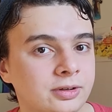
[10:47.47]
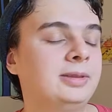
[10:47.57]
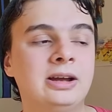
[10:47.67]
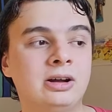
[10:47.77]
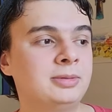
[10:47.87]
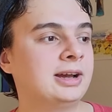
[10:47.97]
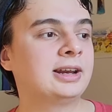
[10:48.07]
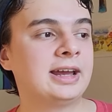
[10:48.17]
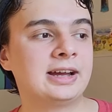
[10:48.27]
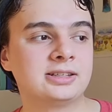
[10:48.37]
Now, I'm not
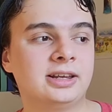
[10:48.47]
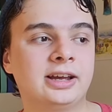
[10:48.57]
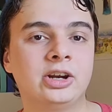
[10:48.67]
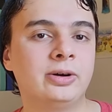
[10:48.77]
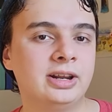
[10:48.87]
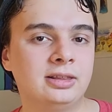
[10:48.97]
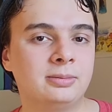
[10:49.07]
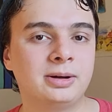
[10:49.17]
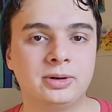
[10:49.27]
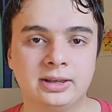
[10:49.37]
going to act like I know anything
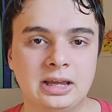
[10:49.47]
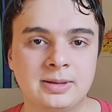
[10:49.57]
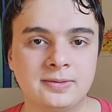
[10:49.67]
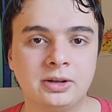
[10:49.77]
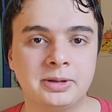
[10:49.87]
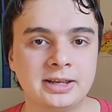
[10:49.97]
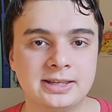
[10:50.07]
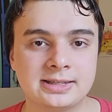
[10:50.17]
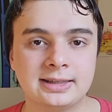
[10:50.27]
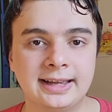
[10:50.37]
about what game development
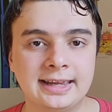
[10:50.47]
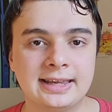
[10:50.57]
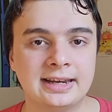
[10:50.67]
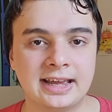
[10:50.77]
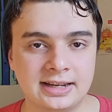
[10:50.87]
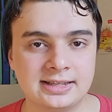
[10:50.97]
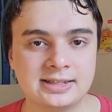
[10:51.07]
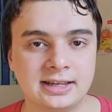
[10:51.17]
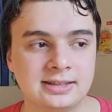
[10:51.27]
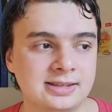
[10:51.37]
is like in any
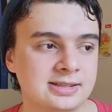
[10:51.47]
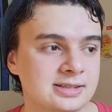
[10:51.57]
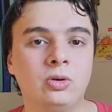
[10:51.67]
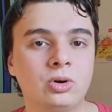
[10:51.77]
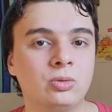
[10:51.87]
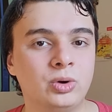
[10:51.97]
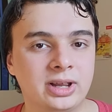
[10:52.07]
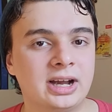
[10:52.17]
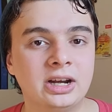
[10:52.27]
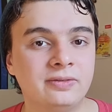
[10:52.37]
sense, or what
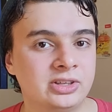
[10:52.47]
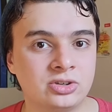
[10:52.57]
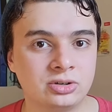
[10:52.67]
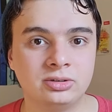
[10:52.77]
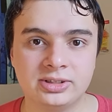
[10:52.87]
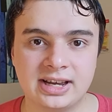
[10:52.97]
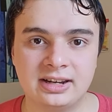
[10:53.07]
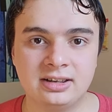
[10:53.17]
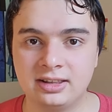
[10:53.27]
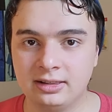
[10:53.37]
kind of internal
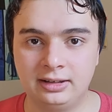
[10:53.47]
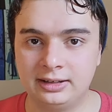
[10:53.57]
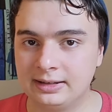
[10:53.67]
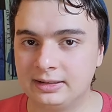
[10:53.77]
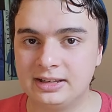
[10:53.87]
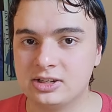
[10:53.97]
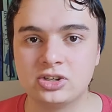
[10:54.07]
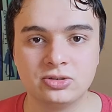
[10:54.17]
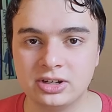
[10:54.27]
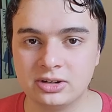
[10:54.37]
data that like, these
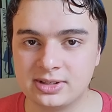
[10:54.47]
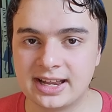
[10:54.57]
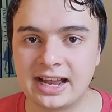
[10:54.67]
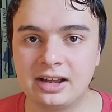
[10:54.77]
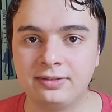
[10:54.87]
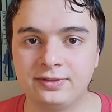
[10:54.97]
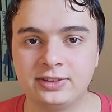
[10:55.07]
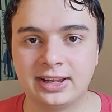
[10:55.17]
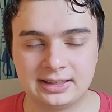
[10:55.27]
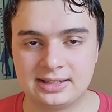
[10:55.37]
studios have
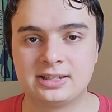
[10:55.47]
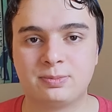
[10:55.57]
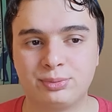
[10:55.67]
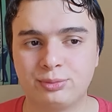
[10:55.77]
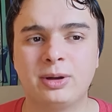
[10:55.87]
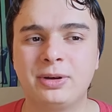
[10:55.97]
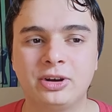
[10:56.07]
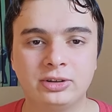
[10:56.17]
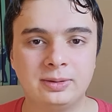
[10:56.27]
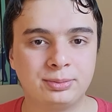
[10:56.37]
that's
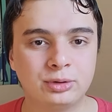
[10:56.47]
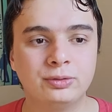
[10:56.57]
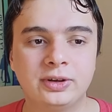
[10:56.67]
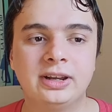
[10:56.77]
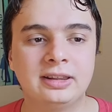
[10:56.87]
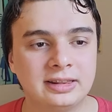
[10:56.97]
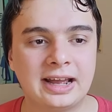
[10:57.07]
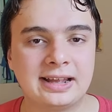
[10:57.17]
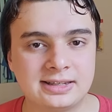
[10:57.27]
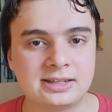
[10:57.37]
apparently proving
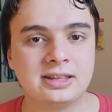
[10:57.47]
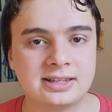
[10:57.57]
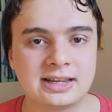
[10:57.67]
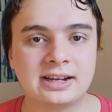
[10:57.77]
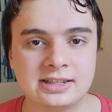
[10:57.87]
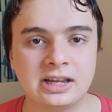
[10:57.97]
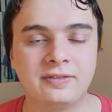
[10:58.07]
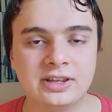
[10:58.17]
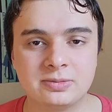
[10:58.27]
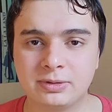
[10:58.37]
that this kind of
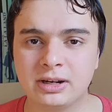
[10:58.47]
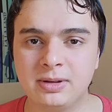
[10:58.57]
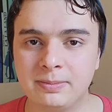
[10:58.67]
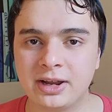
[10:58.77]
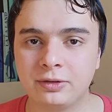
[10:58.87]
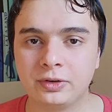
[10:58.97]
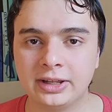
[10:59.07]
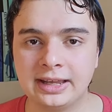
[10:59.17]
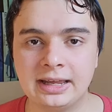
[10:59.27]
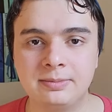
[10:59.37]
stuff is going to be better for the
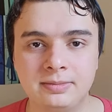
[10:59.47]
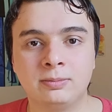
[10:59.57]
game.